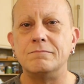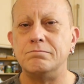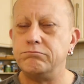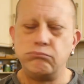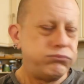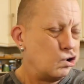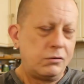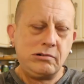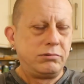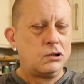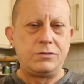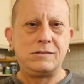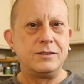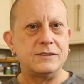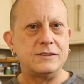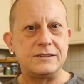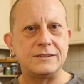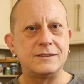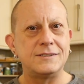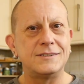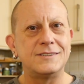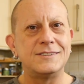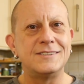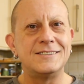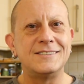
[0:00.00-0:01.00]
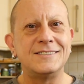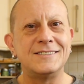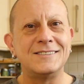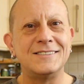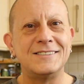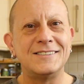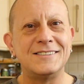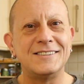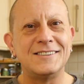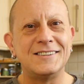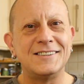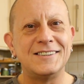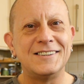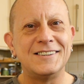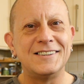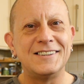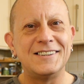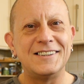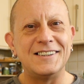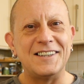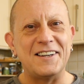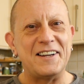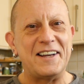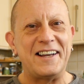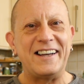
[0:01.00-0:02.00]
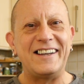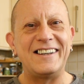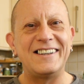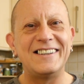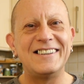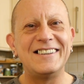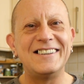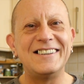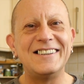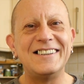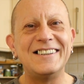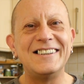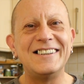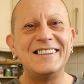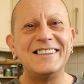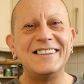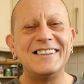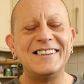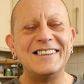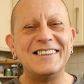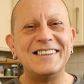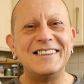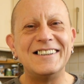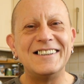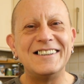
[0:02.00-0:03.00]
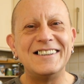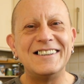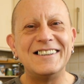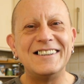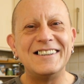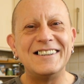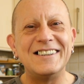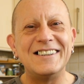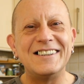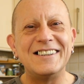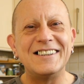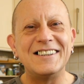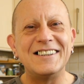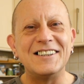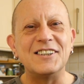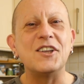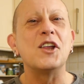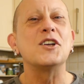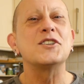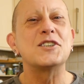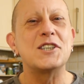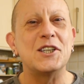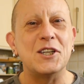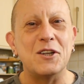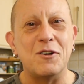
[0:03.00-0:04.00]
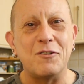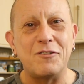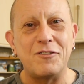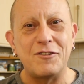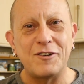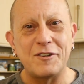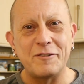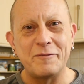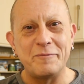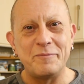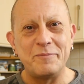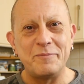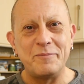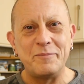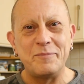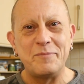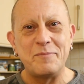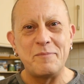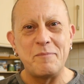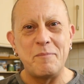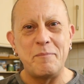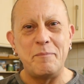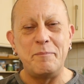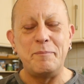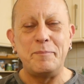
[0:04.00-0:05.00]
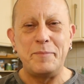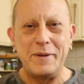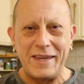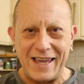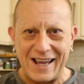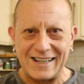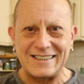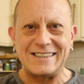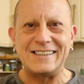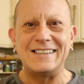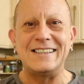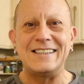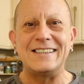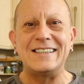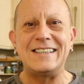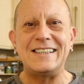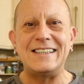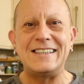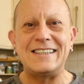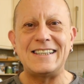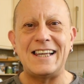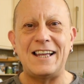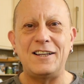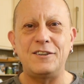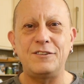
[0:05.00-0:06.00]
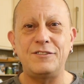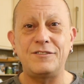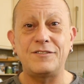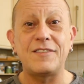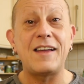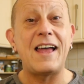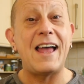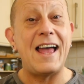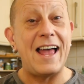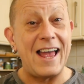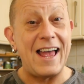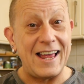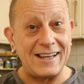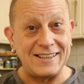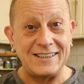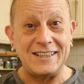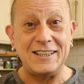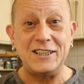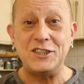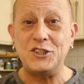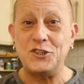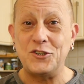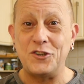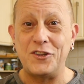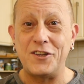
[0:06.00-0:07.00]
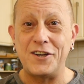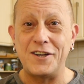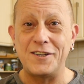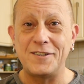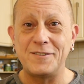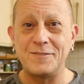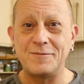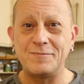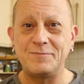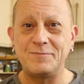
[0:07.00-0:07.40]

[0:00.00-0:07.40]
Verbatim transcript: Mama! Ah, lots of love. Be excellent to yourself and each other.